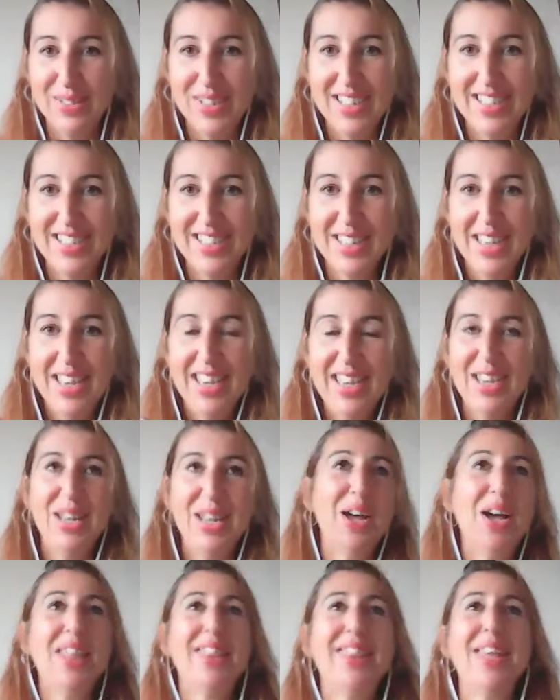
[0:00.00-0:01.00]
It's, you
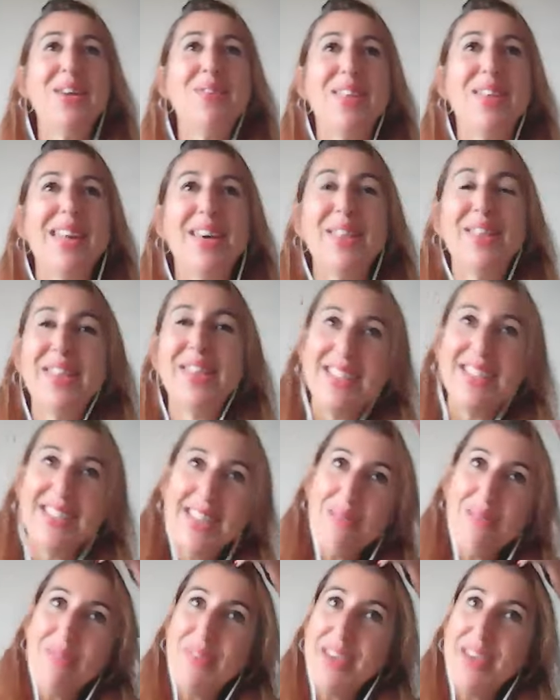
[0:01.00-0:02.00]
know, I think when I first
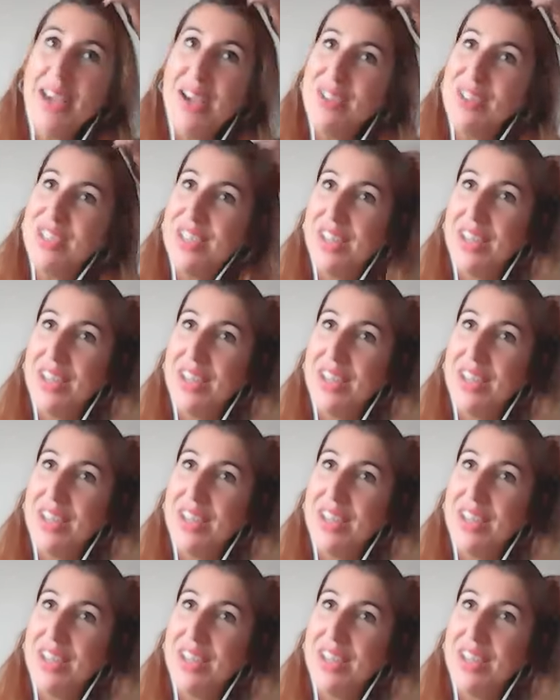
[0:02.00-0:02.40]
came with a coach